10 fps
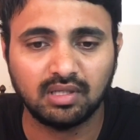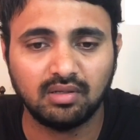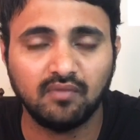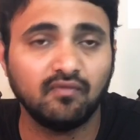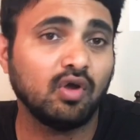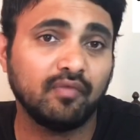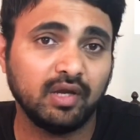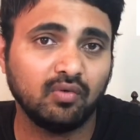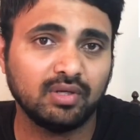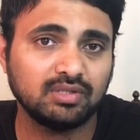and if you have
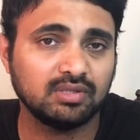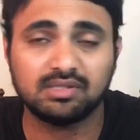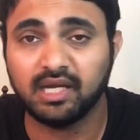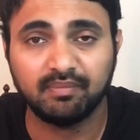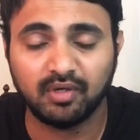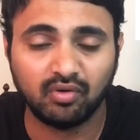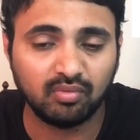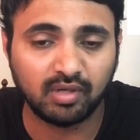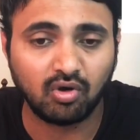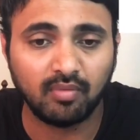any questions, let me know
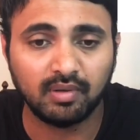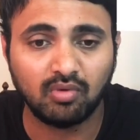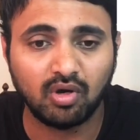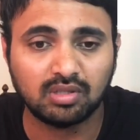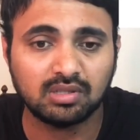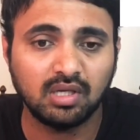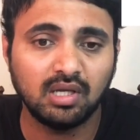in my comment box.